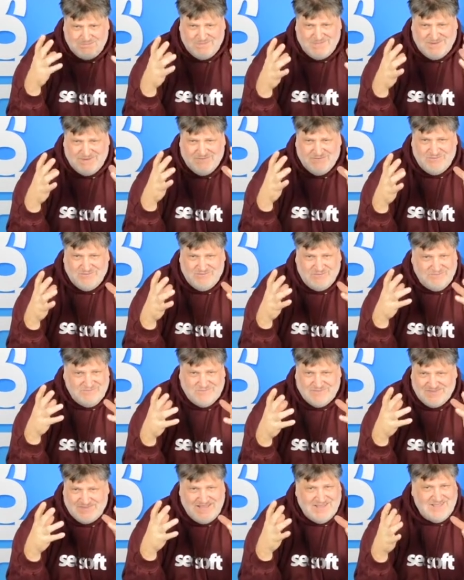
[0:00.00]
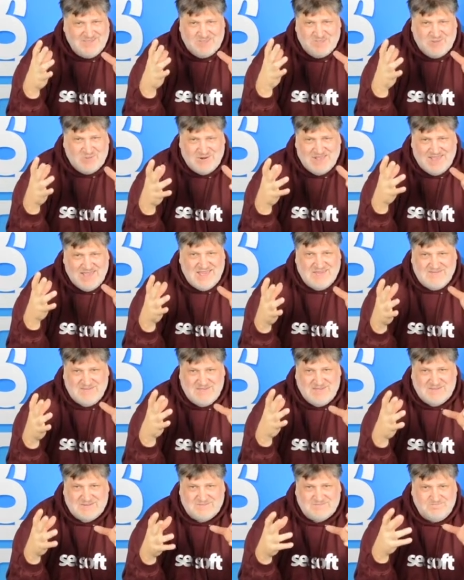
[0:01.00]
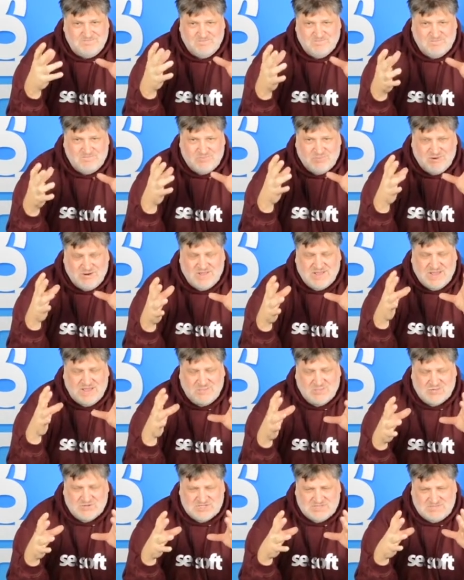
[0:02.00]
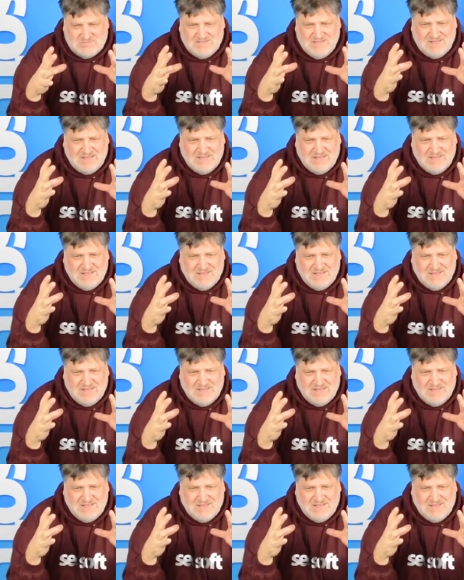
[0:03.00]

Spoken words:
but lead's pretty heavy and pretty cumbersome.